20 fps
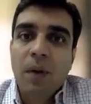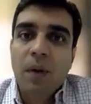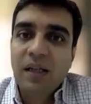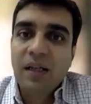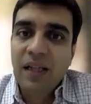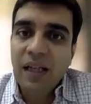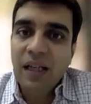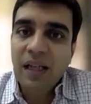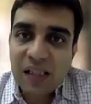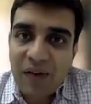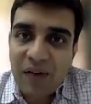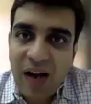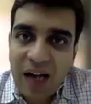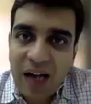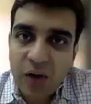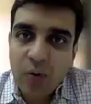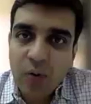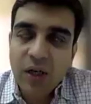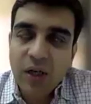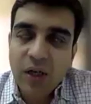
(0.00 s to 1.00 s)
But this
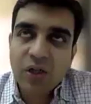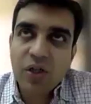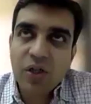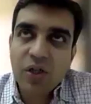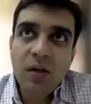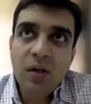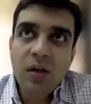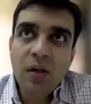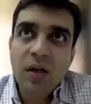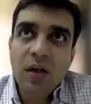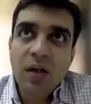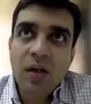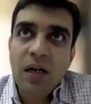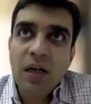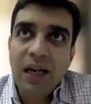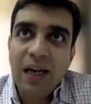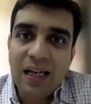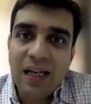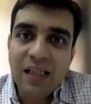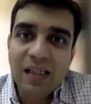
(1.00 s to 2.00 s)
valuation
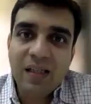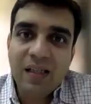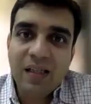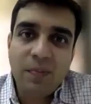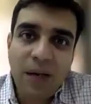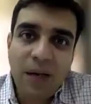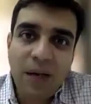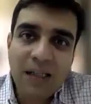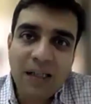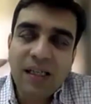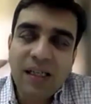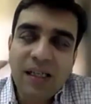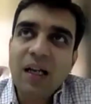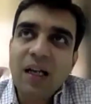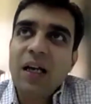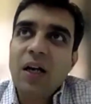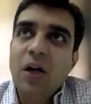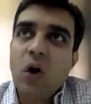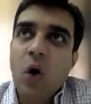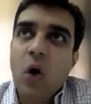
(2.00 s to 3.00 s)
is
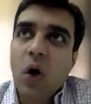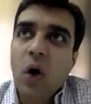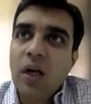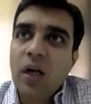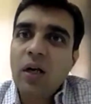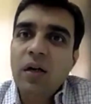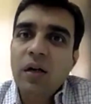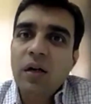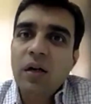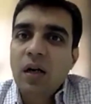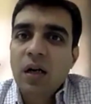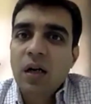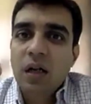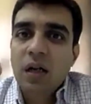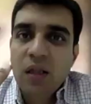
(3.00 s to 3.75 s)
basically called